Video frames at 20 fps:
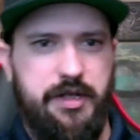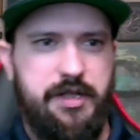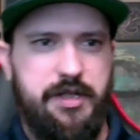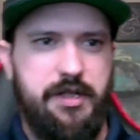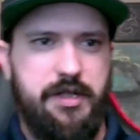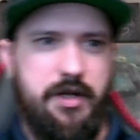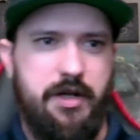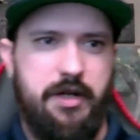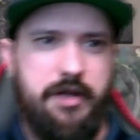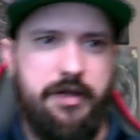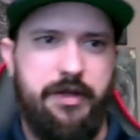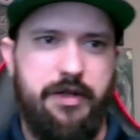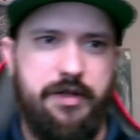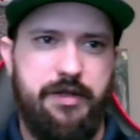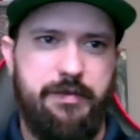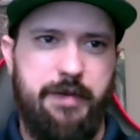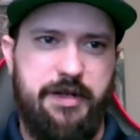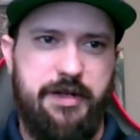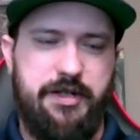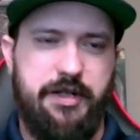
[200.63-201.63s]
us, are those
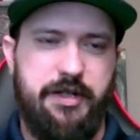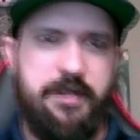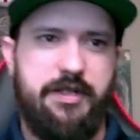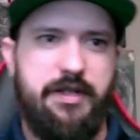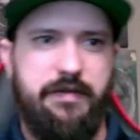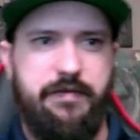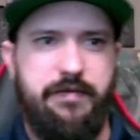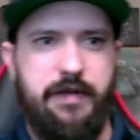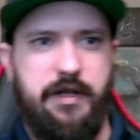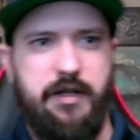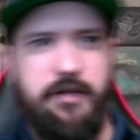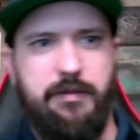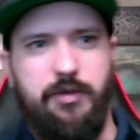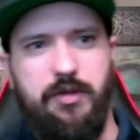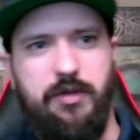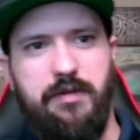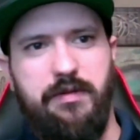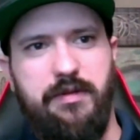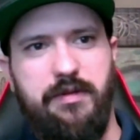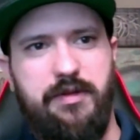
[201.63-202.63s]
metrics
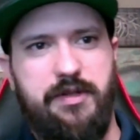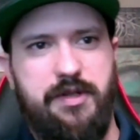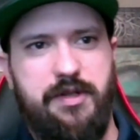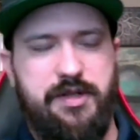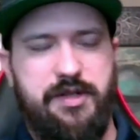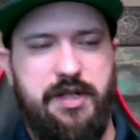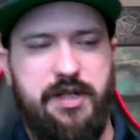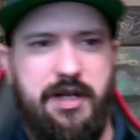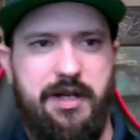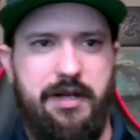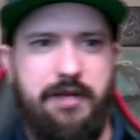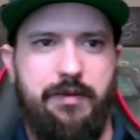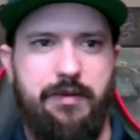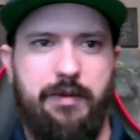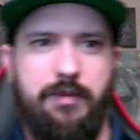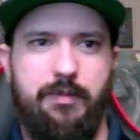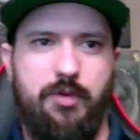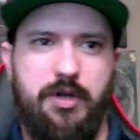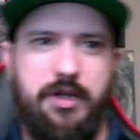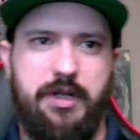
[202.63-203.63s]
configurable? So say we're
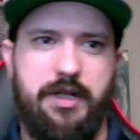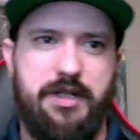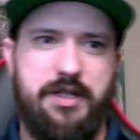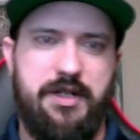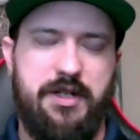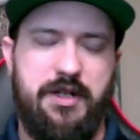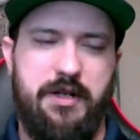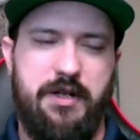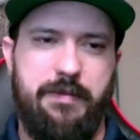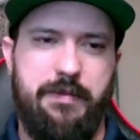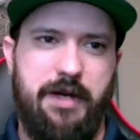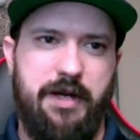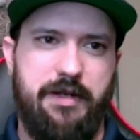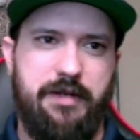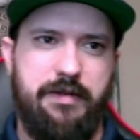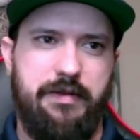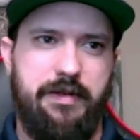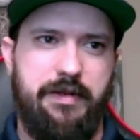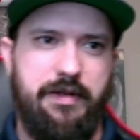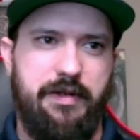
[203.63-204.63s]
more concerned hey. about
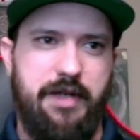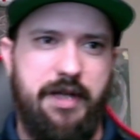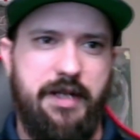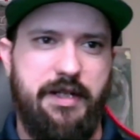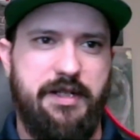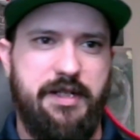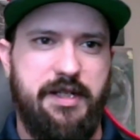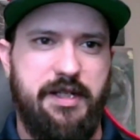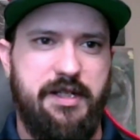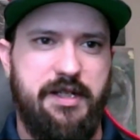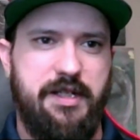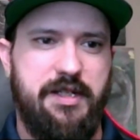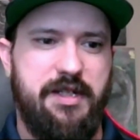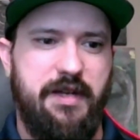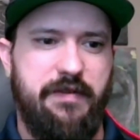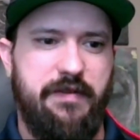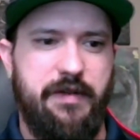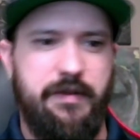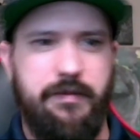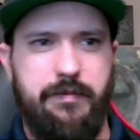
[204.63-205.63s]
neg
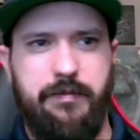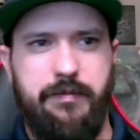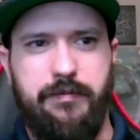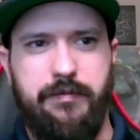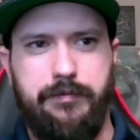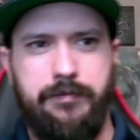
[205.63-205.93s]
67.